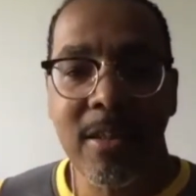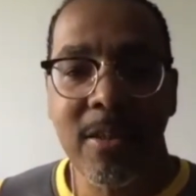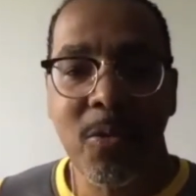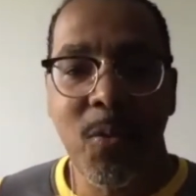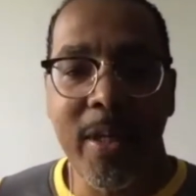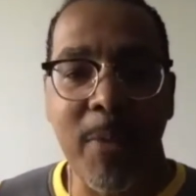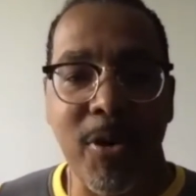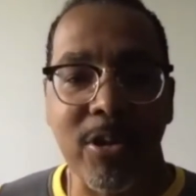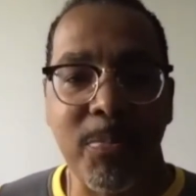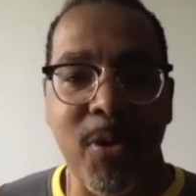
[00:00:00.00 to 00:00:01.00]
When they
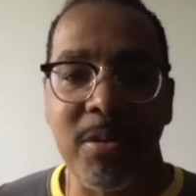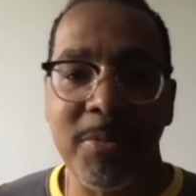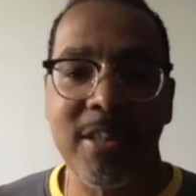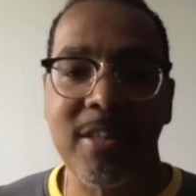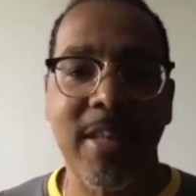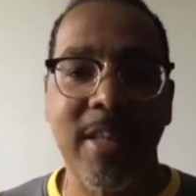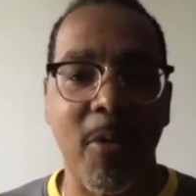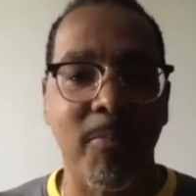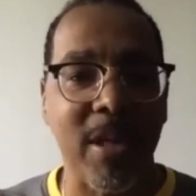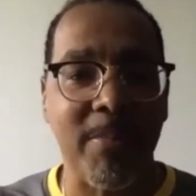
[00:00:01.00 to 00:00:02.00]
brought the boy to him, Jesus said,
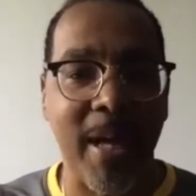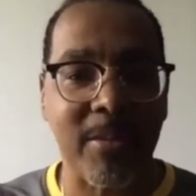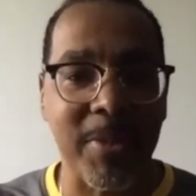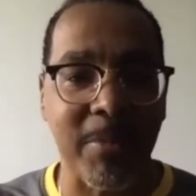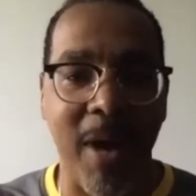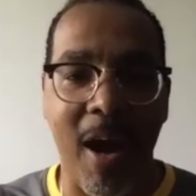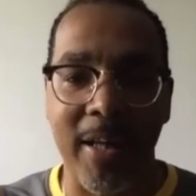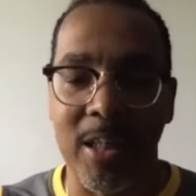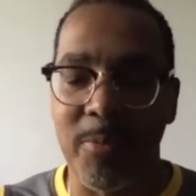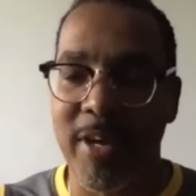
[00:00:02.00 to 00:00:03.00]
oh, bring him back to me tomorrow. I
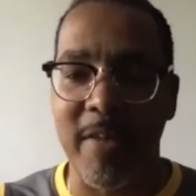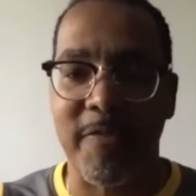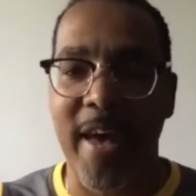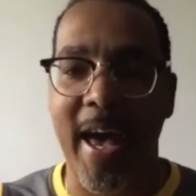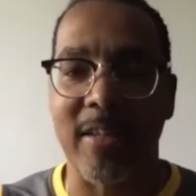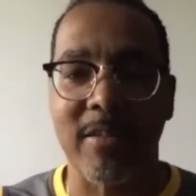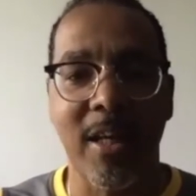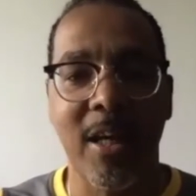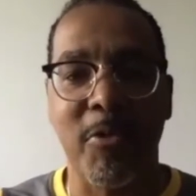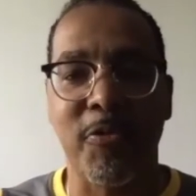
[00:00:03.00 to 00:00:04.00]
need to pray and fast
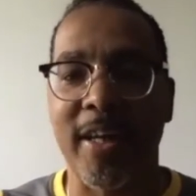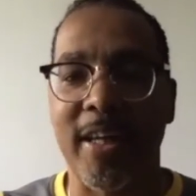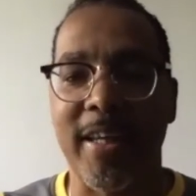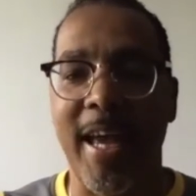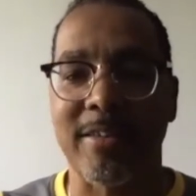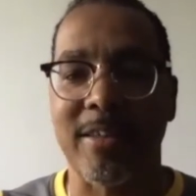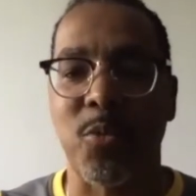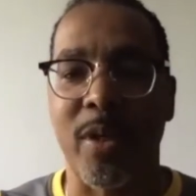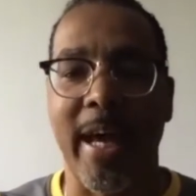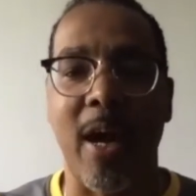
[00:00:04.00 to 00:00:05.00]
before I can cast this
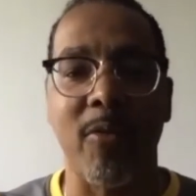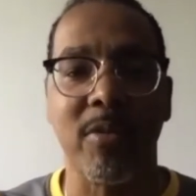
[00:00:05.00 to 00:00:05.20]
one out.